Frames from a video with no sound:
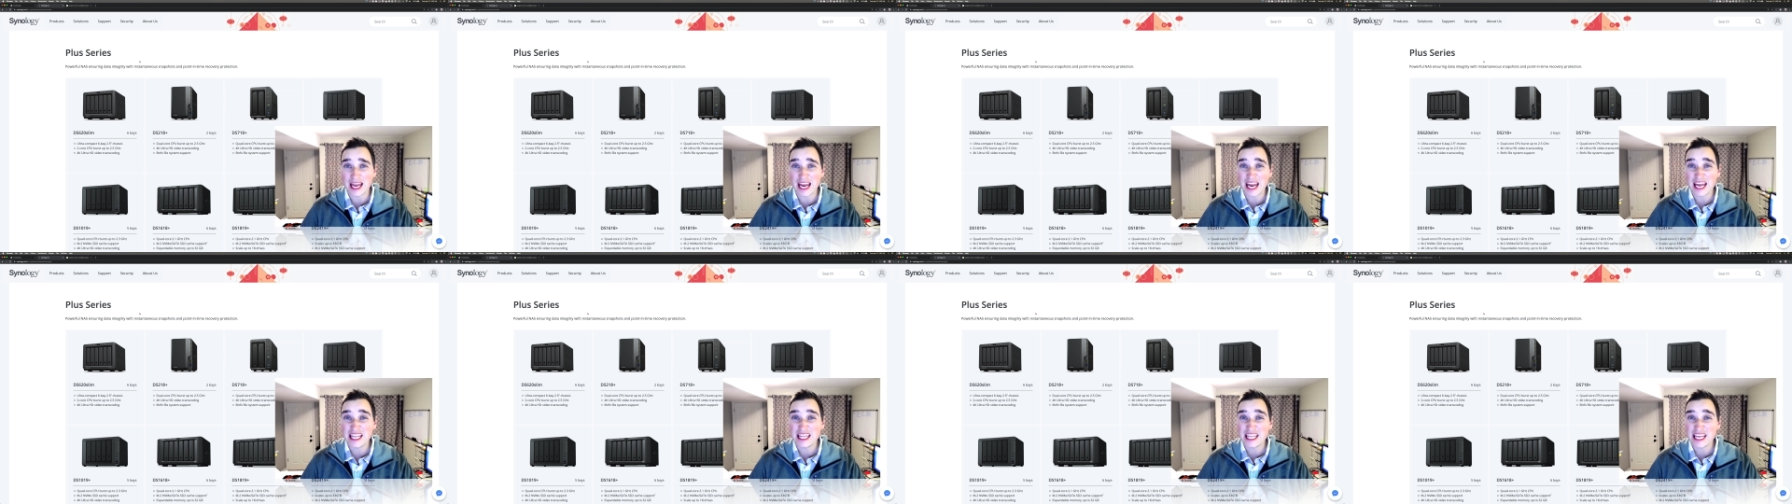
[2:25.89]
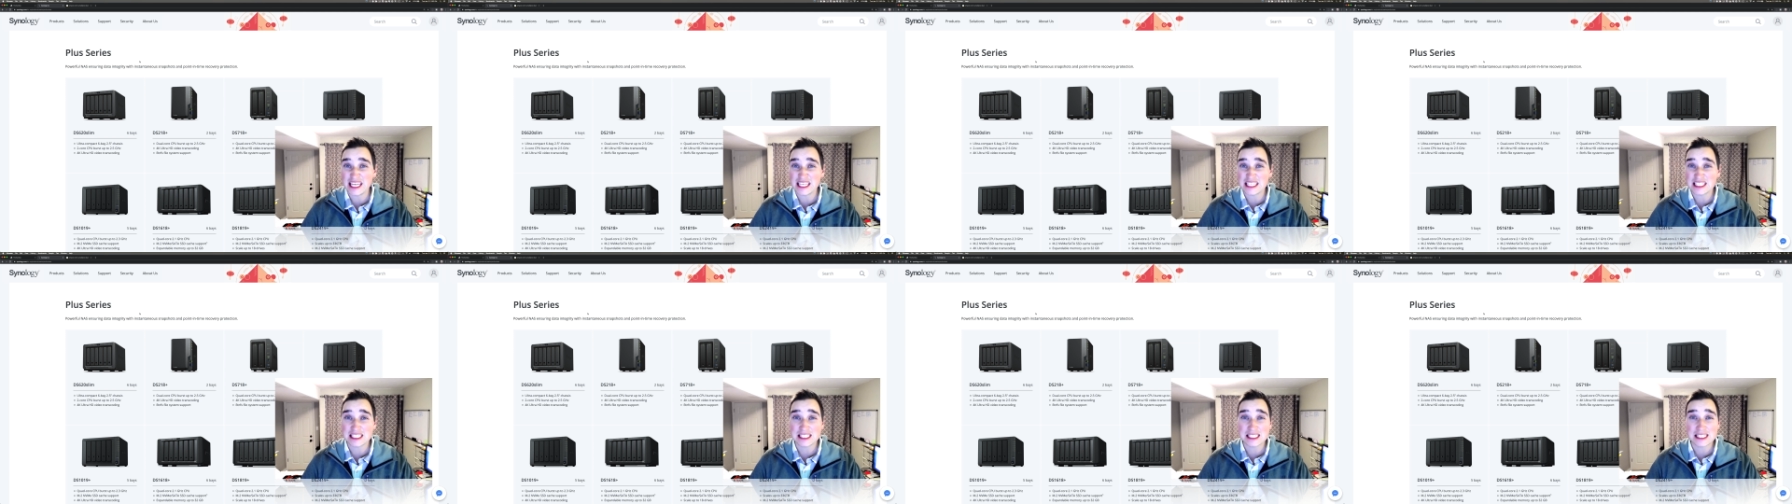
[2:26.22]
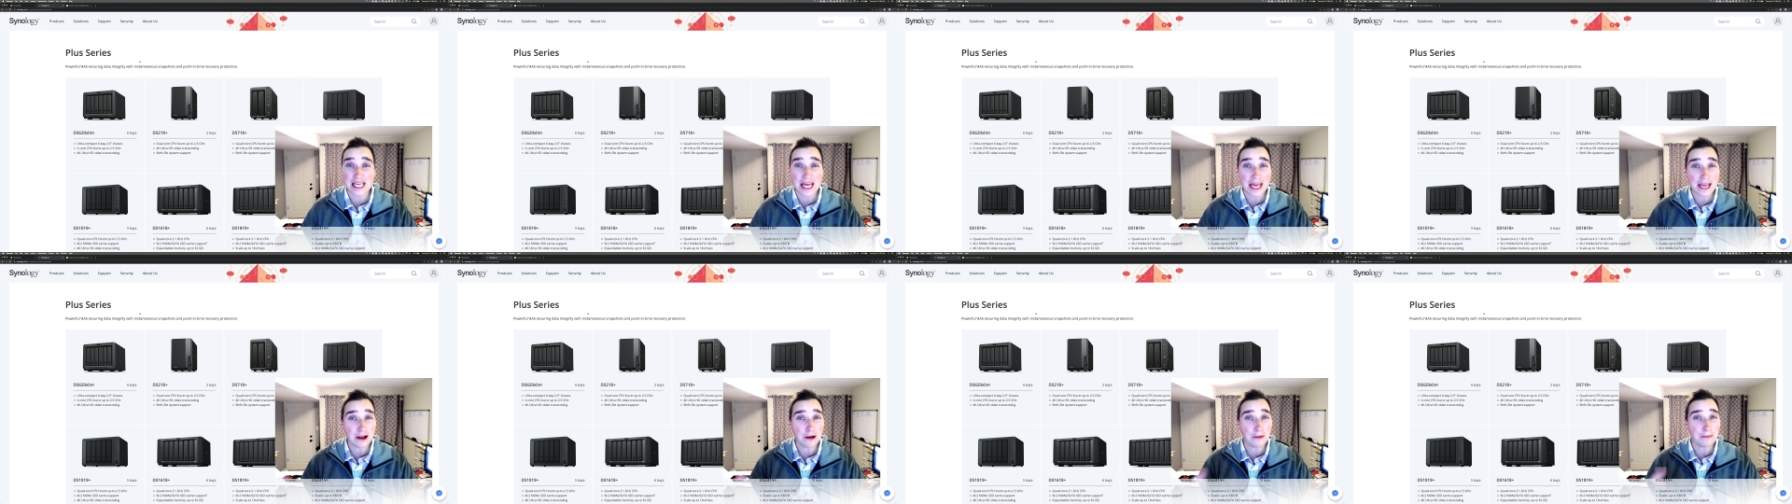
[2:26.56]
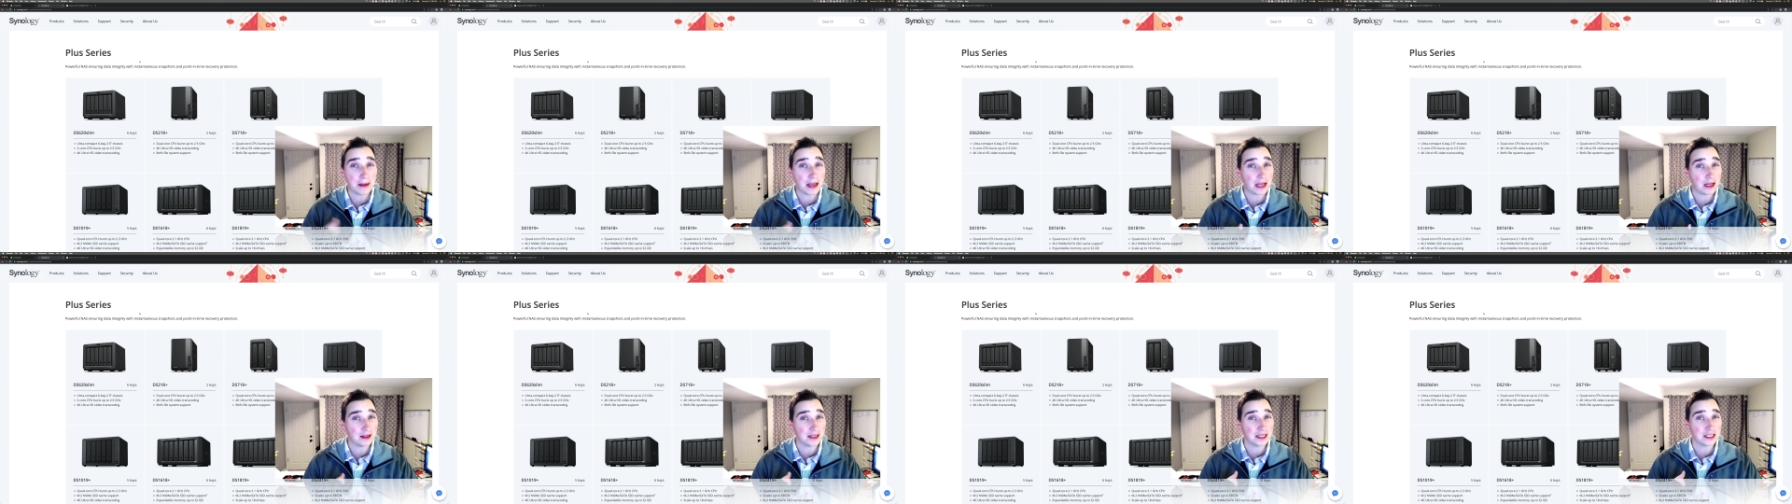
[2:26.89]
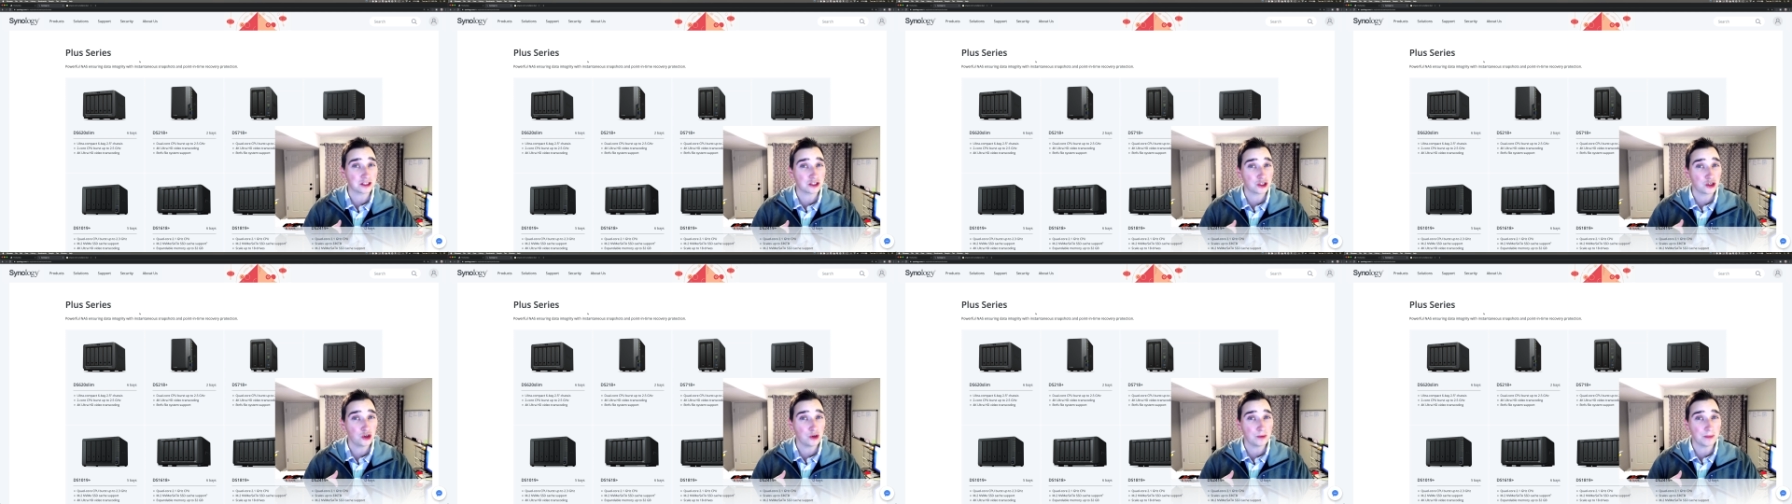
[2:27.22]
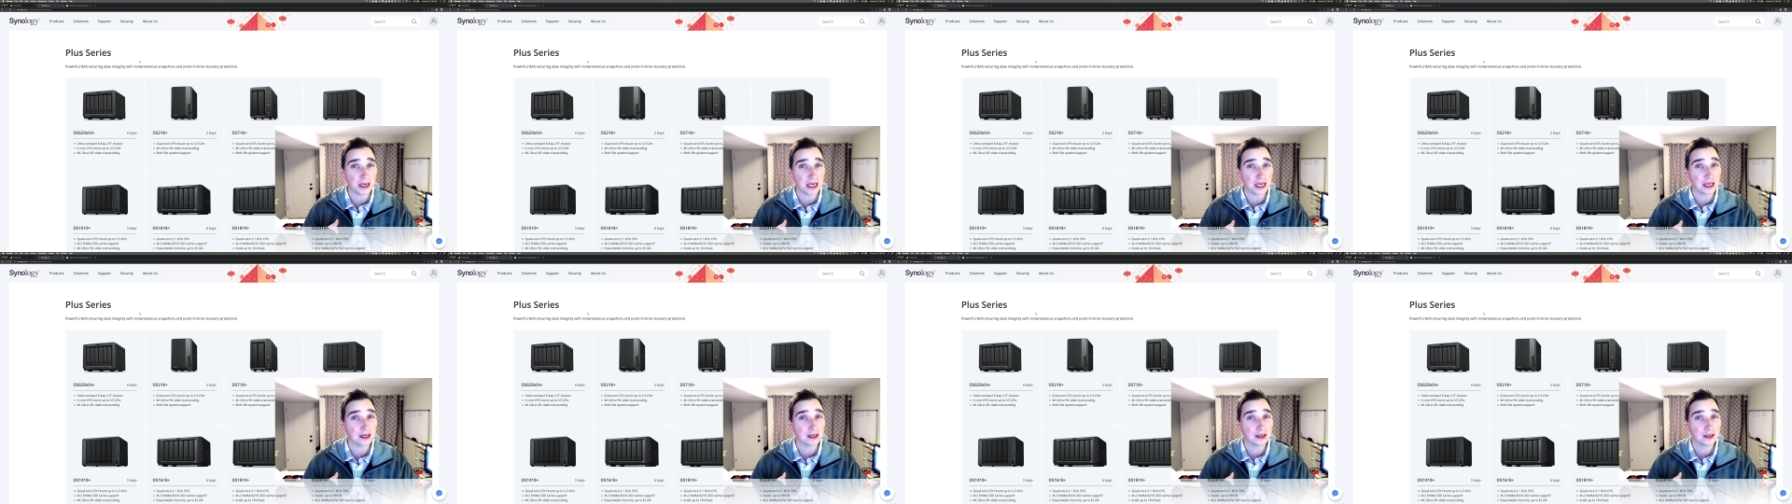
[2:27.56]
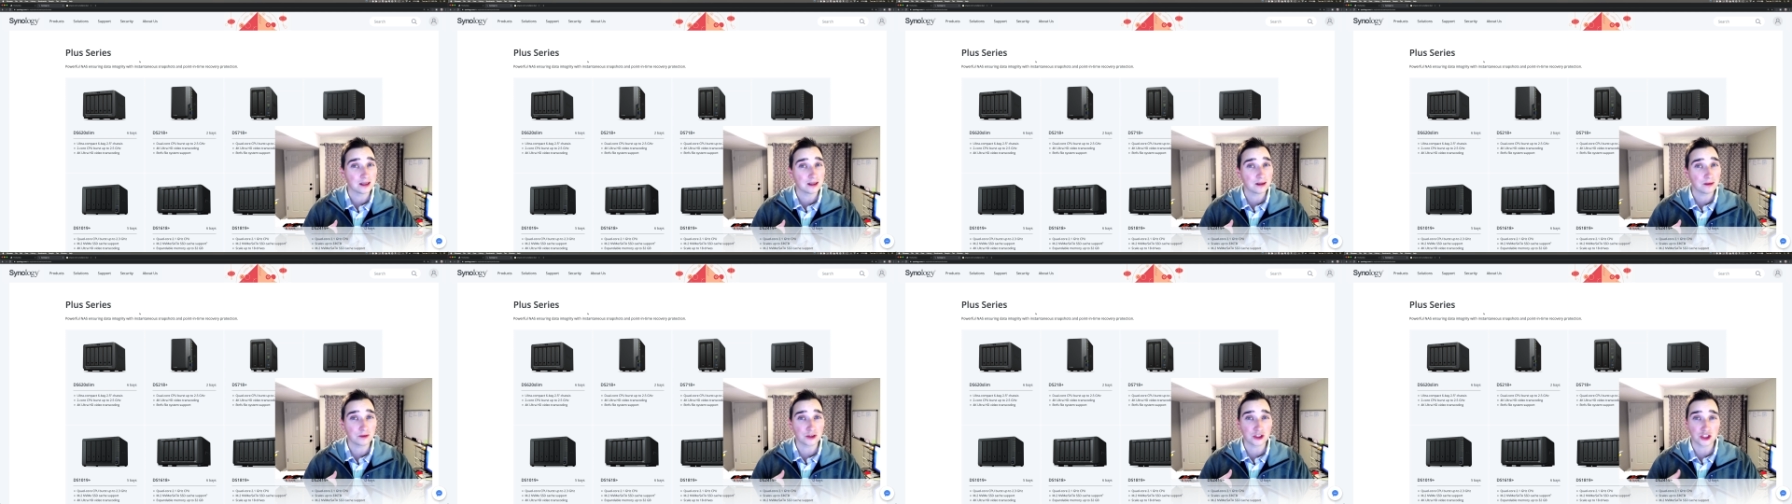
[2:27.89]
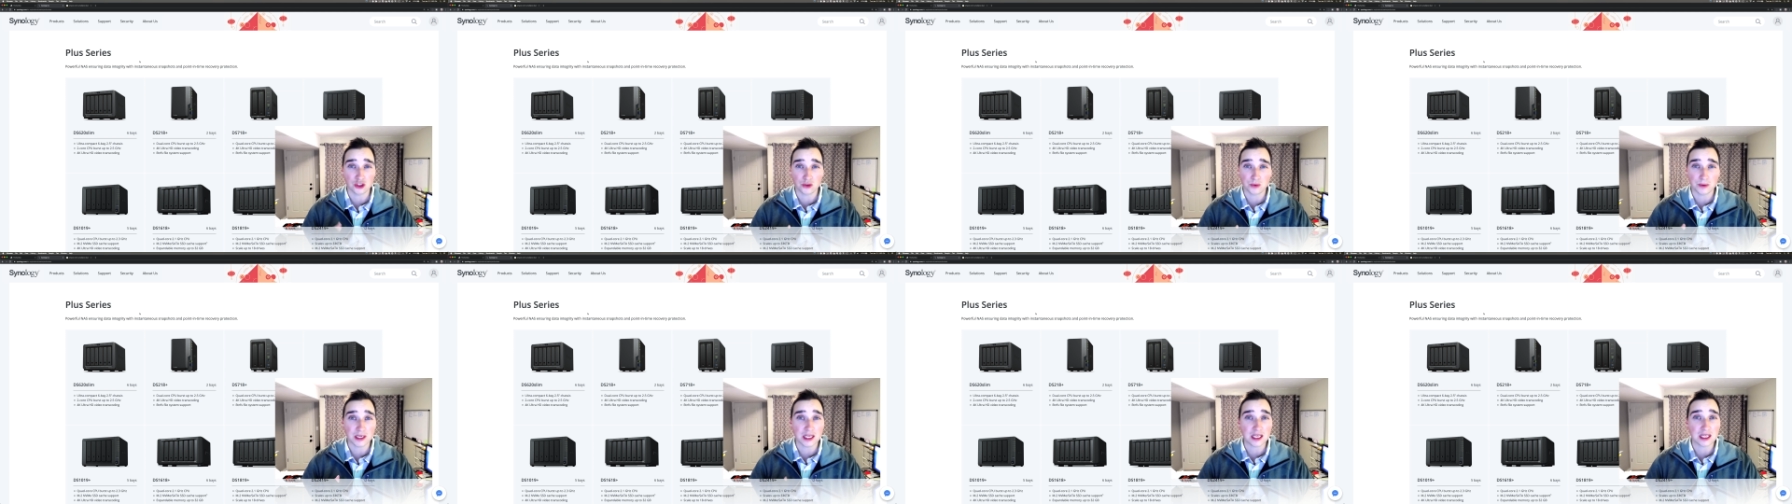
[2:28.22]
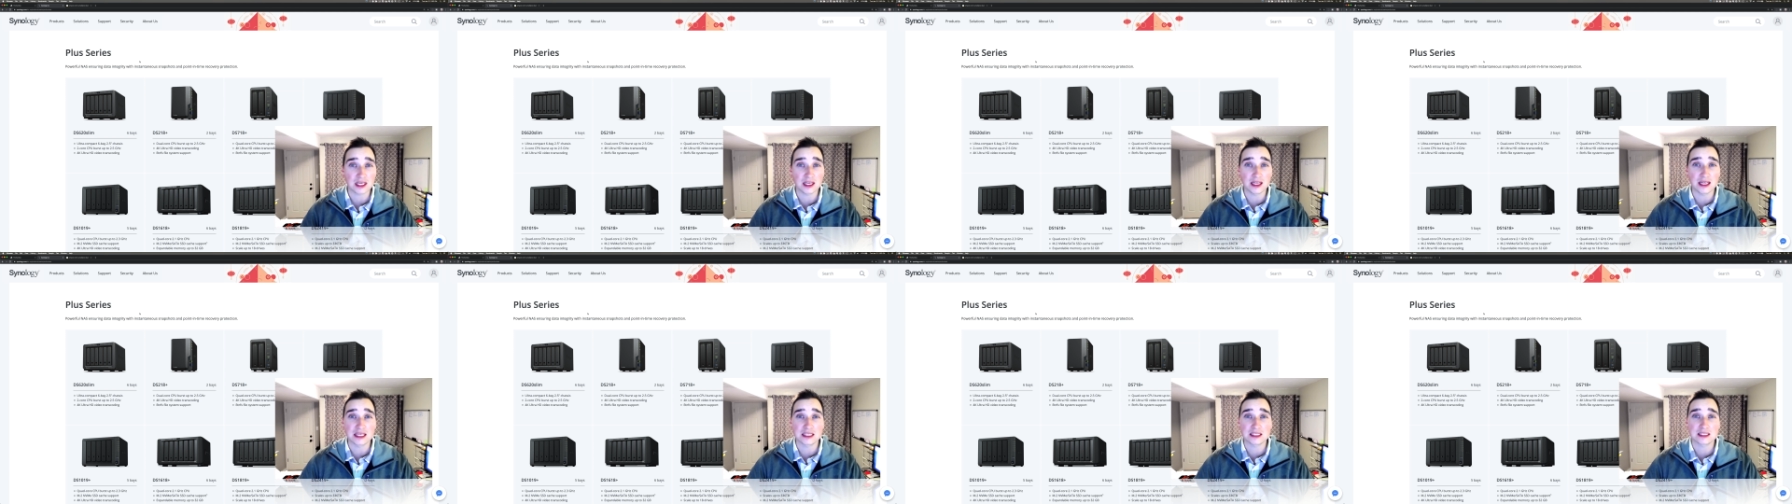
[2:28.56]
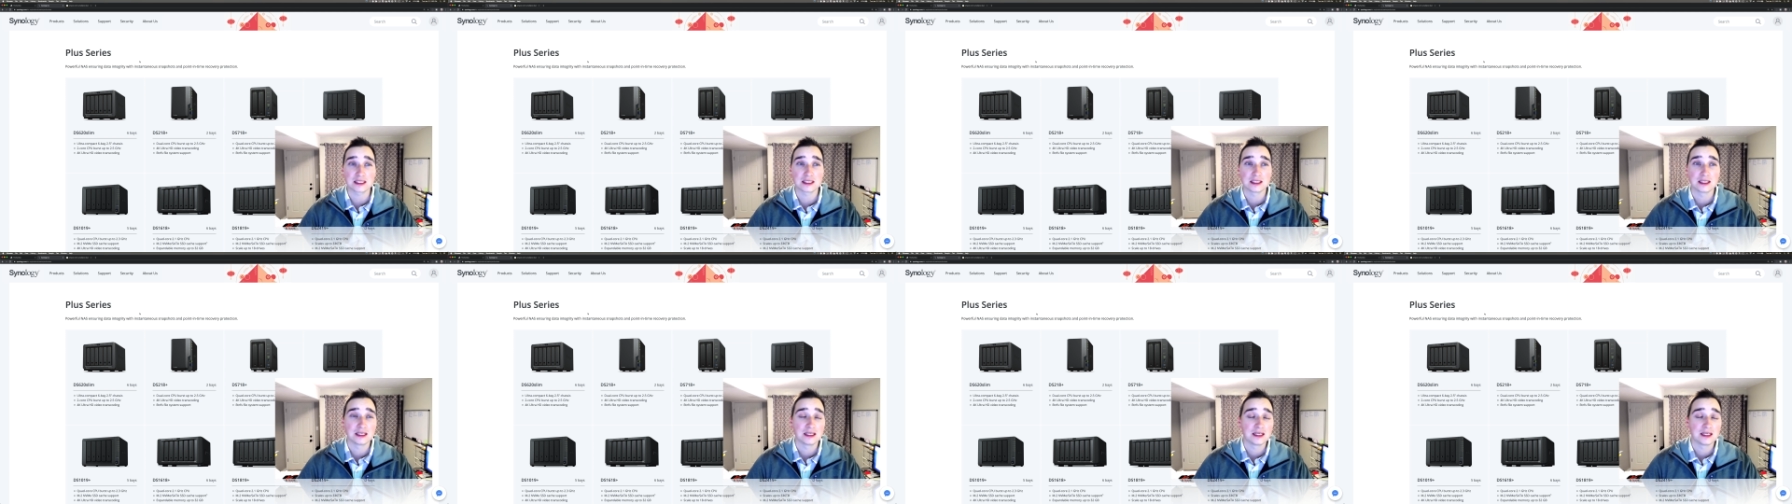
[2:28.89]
and they snail mail it to me, which is ridiculous.